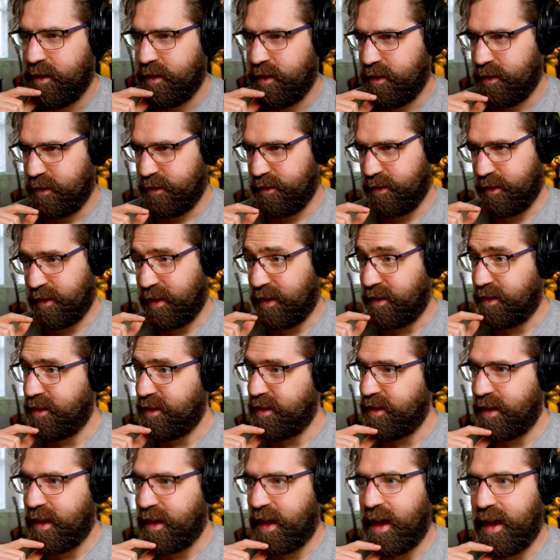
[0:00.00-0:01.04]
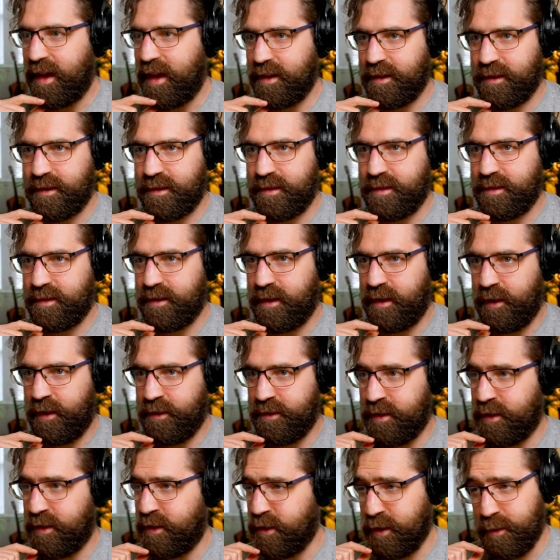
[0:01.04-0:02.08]
So the next, so
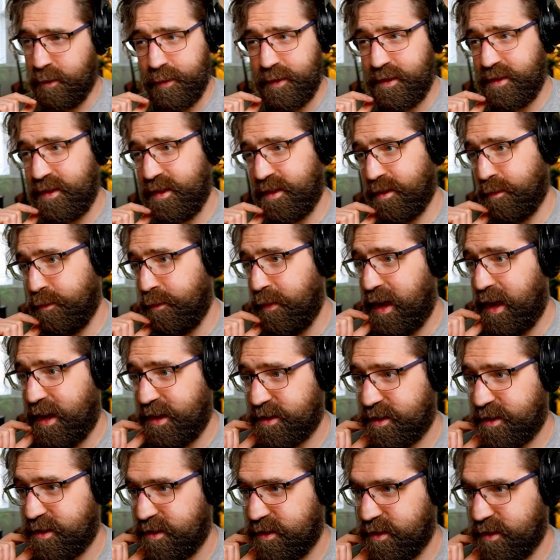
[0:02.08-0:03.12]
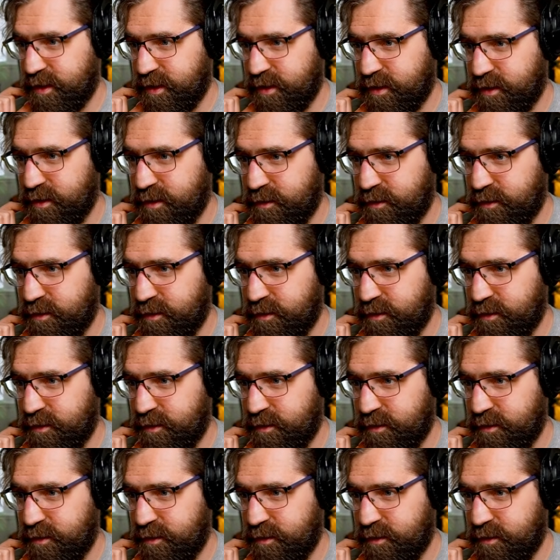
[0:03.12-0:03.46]
the numbers need to match still,